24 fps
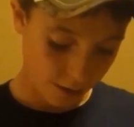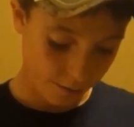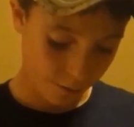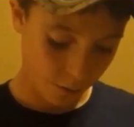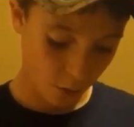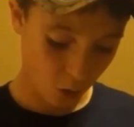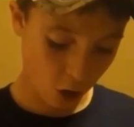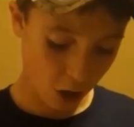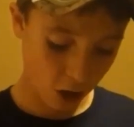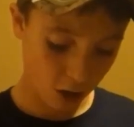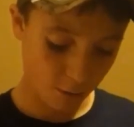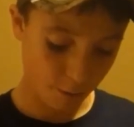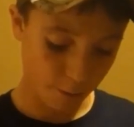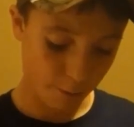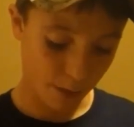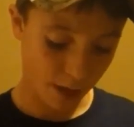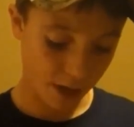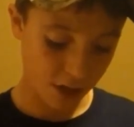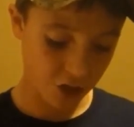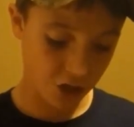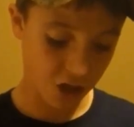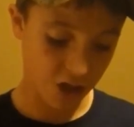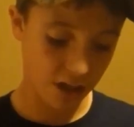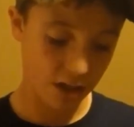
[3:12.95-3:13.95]
If you're on a
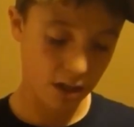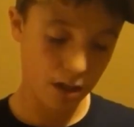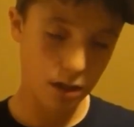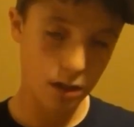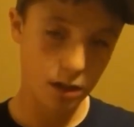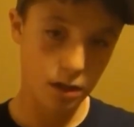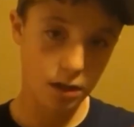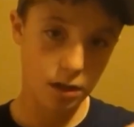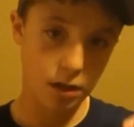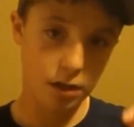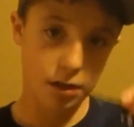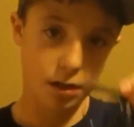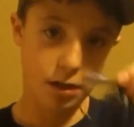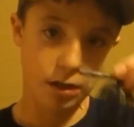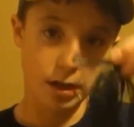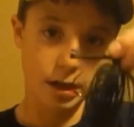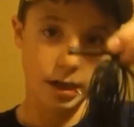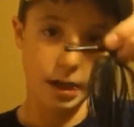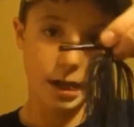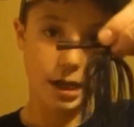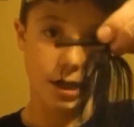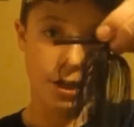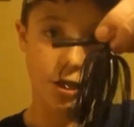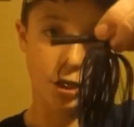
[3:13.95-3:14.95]
budget
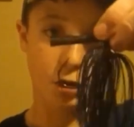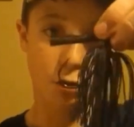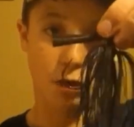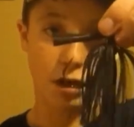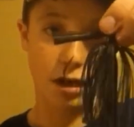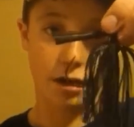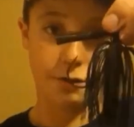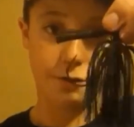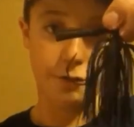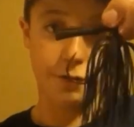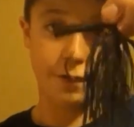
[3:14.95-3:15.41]
and you want to